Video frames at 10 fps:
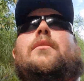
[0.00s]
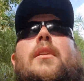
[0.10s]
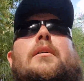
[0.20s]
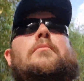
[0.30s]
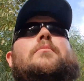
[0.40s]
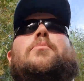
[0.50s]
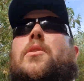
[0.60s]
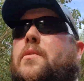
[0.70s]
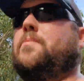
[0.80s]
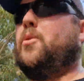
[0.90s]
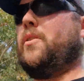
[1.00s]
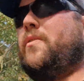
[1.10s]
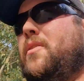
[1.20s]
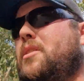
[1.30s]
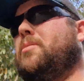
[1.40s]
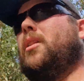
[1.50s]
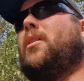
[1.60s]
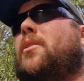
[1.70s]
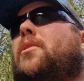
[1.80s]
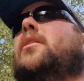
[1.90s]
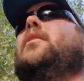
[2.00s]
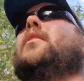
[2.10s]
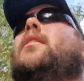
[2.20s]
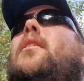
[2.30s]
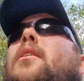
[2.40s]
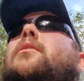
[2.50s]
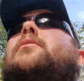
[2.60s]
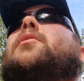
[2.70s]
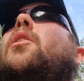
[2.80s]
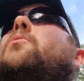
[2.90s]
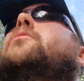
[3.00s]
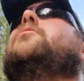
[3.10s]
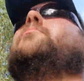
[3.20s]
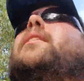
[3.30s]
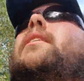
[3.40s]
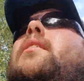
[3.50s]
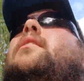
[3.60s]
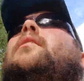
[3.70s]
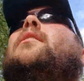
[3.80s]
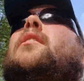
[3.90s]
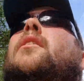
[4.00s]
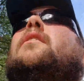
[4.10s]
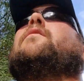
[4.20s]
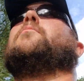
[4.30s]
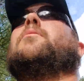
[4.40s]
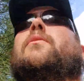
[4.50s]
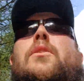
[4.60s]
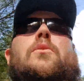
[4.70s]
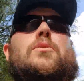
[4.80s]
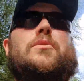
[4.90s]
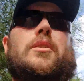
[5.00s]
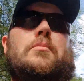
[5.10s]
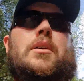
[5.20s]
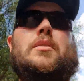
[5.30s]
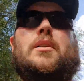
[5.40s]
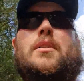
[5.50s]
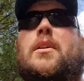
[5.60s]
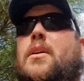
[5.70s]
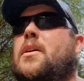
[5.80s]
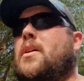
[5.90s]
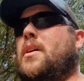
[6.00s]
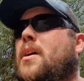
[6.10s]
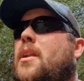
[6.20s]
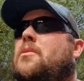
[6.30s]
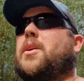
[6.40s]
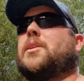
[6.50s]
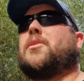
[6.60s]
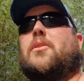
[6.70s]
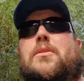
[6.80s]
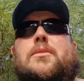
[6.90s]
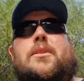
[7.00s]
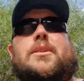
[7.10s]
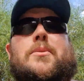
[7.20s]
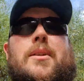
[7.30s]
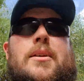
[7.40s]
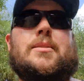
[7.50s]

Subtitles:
No, put a fear below that is holding you back from living your dream. And I'll catch you guys in the next one.